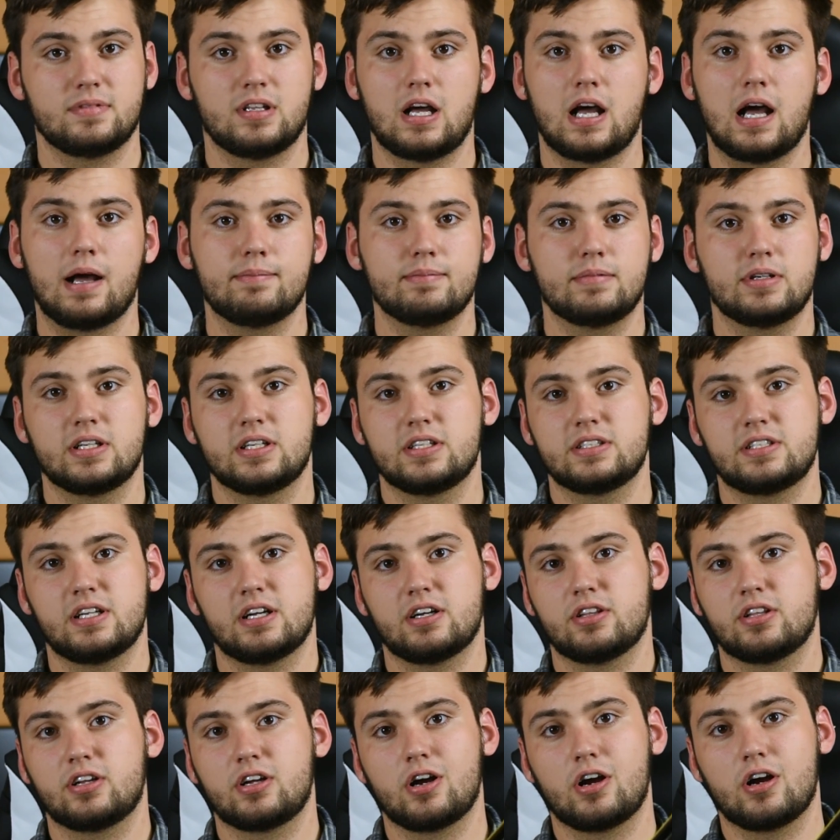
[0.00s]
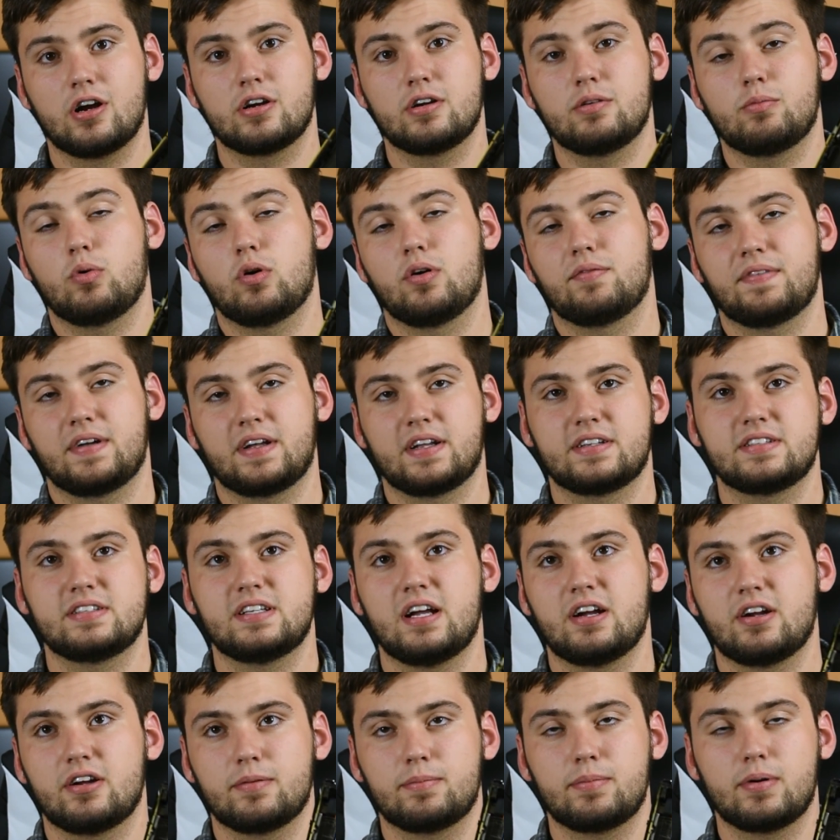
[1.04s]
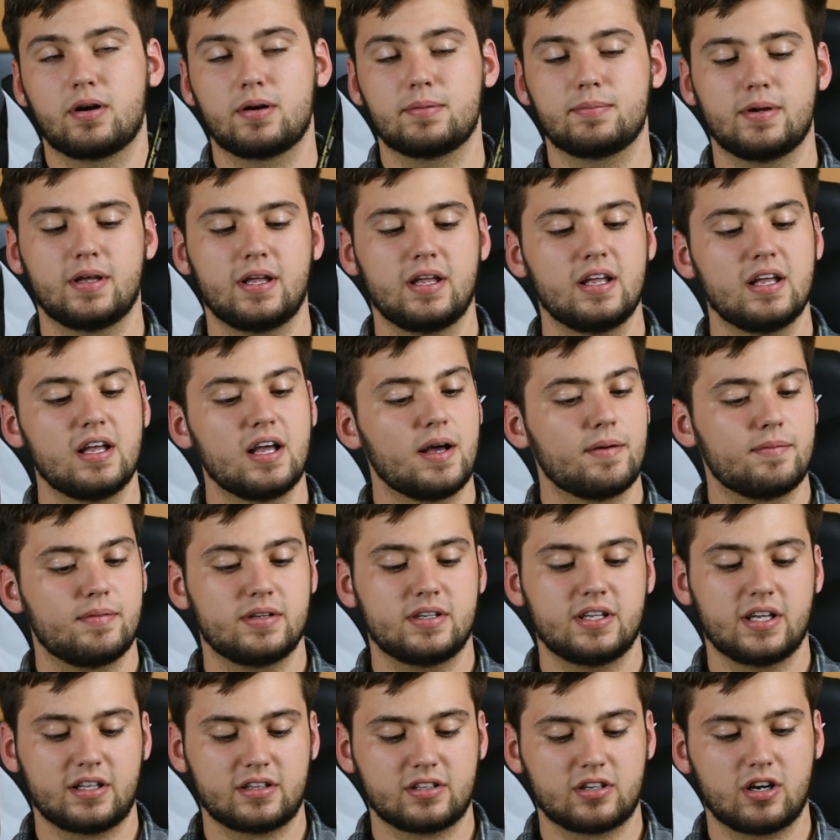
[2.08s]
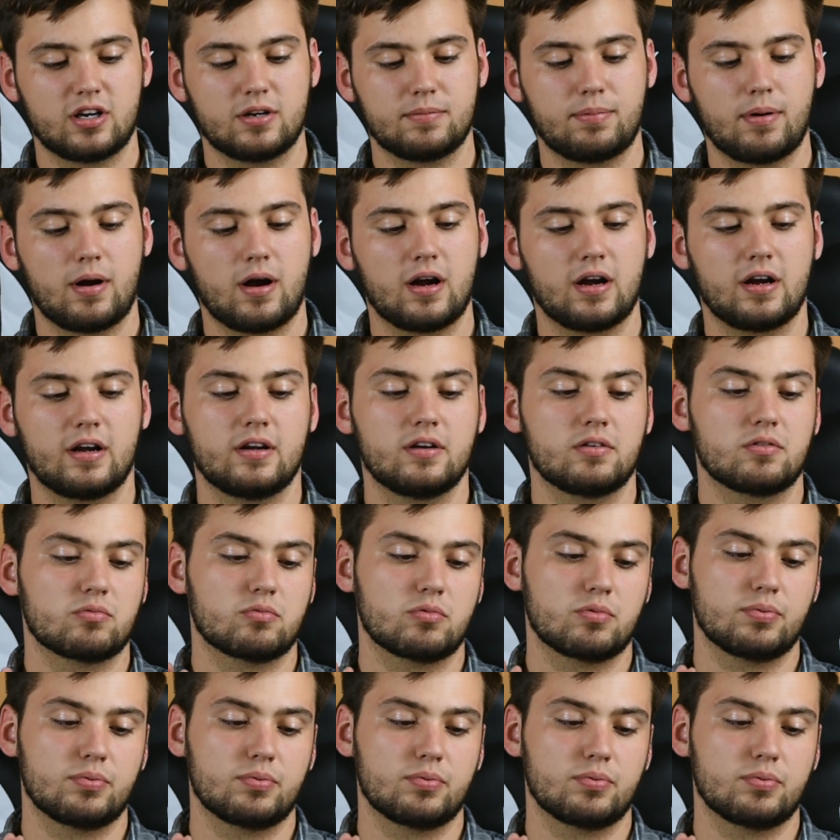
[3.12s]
I'm going to tear the card. Well, I'm not going to tear it apart, but I'm going to take the card apart,